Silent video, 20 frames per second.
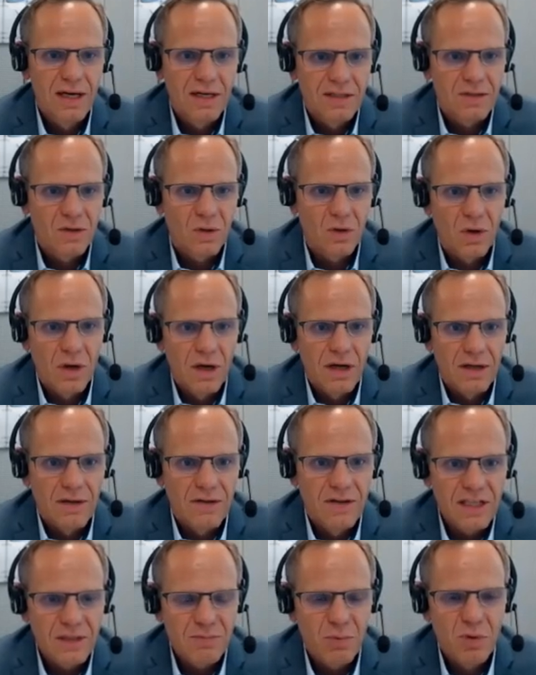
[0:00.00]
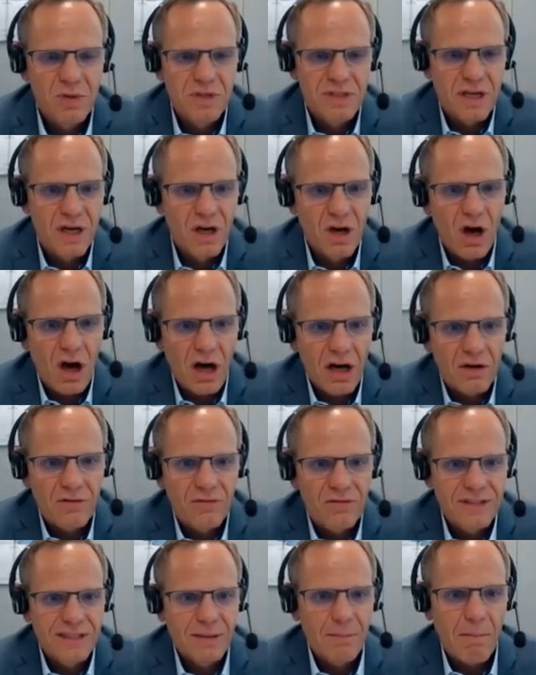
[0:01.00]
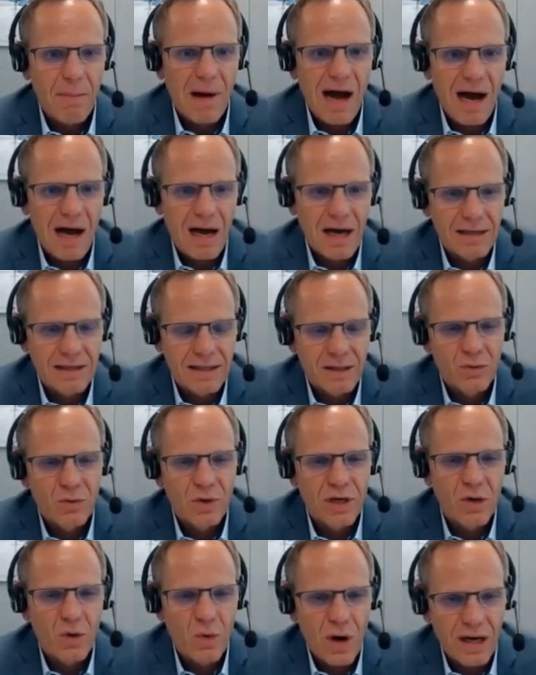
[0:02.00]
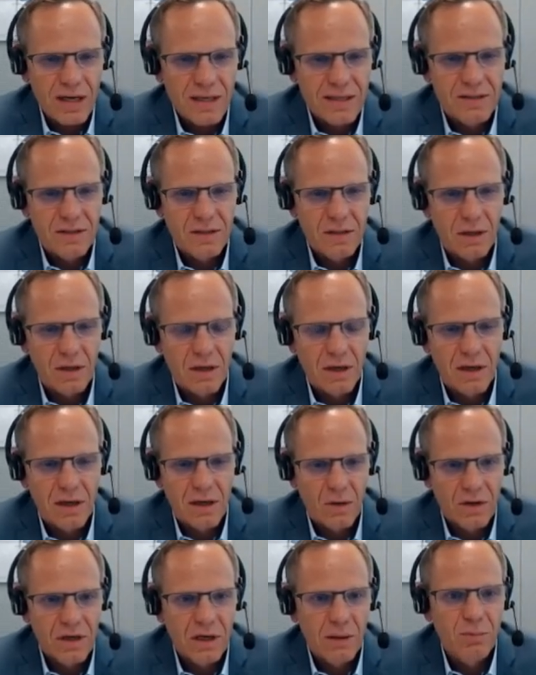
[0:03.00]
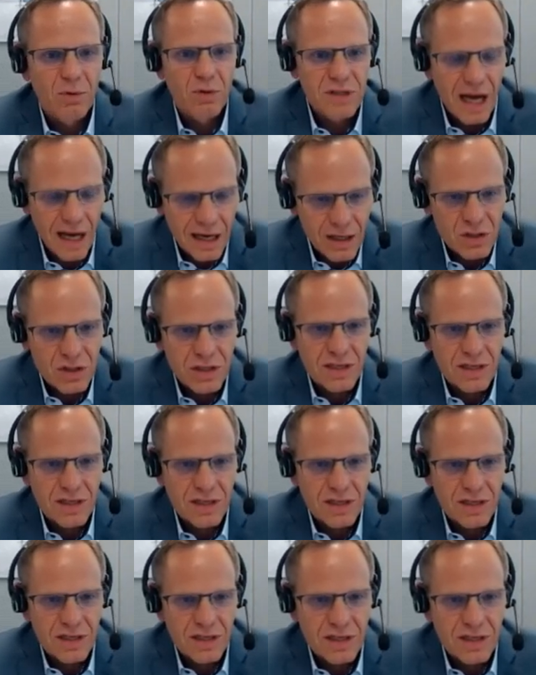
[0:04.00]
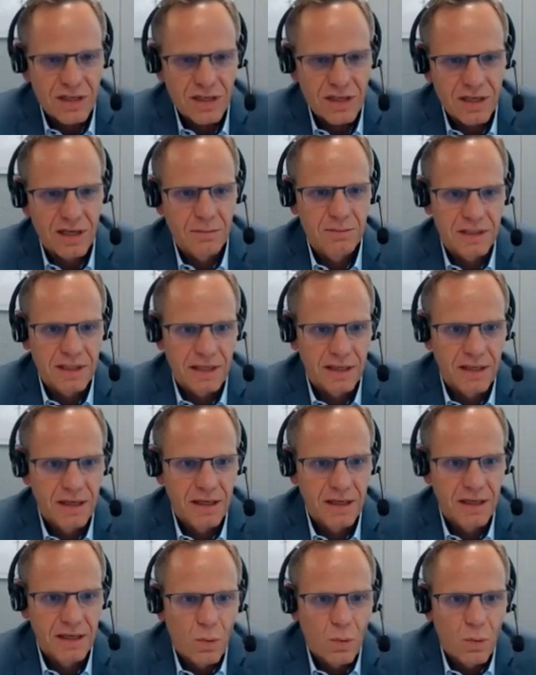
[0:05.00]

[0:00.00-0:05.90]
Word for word: So this puts a lot of demand and requests on, uh, on a production yeah. company.